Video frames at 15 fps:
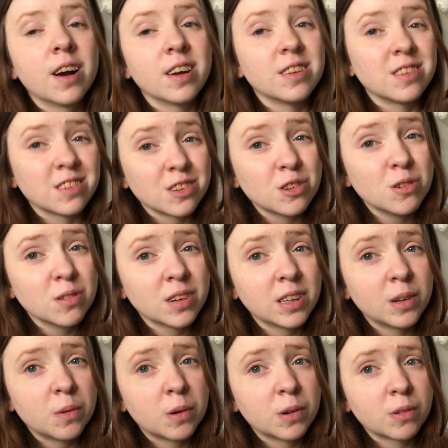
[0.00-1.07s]
I still
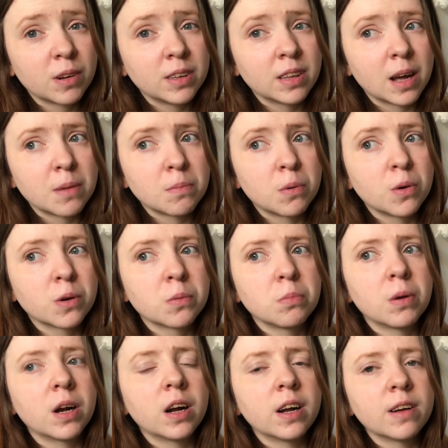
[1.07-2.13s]
really want to read that book,
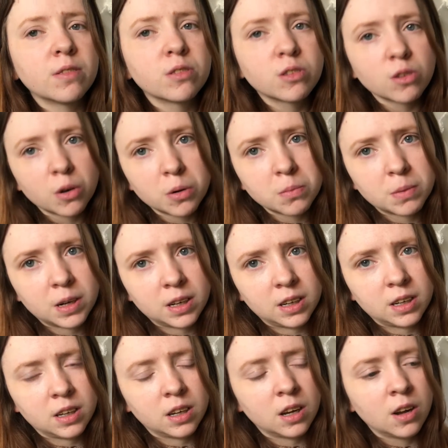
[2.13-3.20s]
but I have so
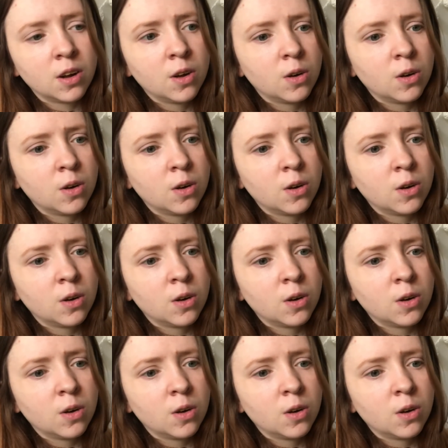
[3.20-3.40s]
many